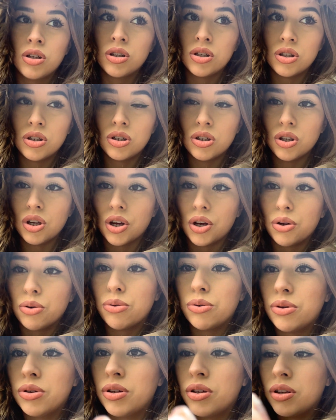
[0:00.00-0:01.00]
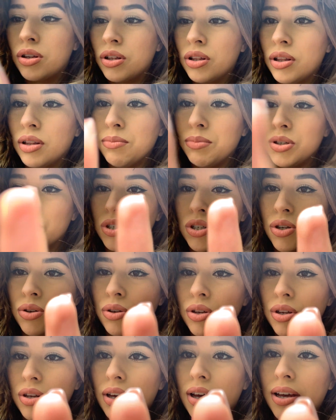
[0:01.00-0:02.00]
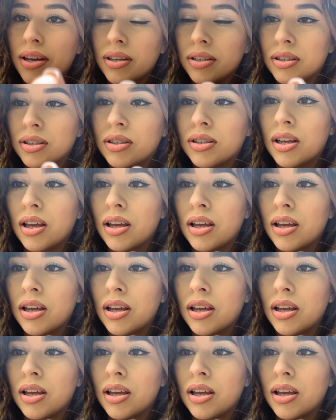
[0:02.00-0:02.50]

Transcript: So let me show you guys.